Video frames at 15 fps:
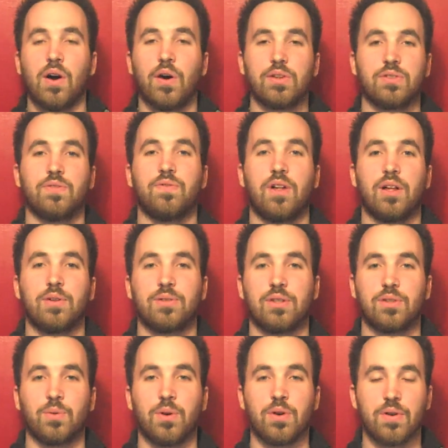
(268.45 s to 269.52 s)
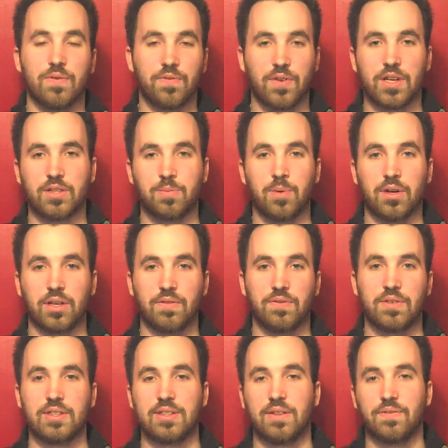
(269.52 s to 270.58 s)
Also follow us on Twitter and Facebook
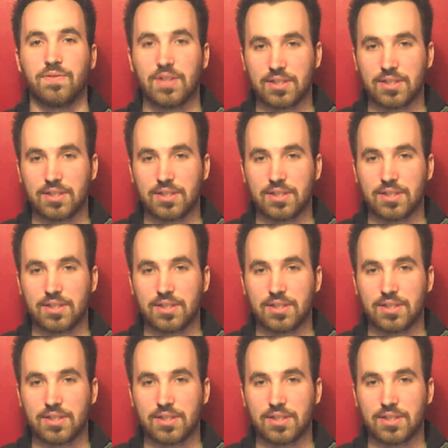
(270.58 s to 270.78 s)
and vis